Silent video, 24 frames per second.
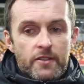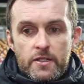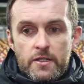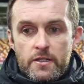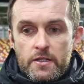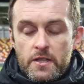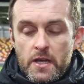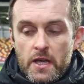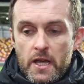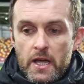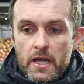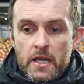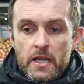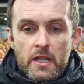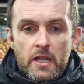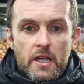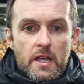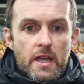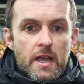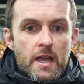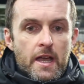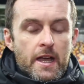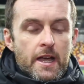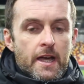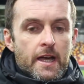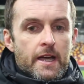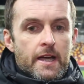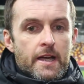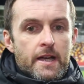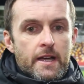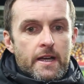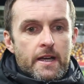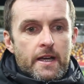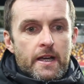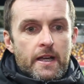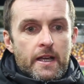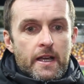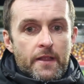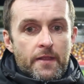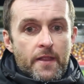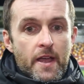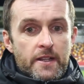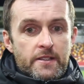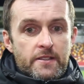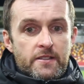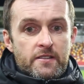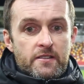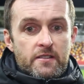and
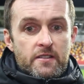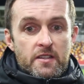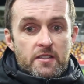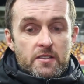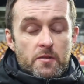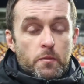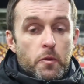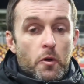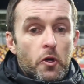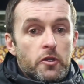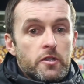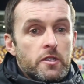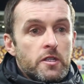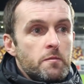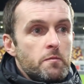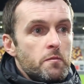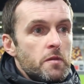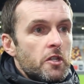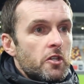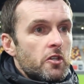that's disappointing,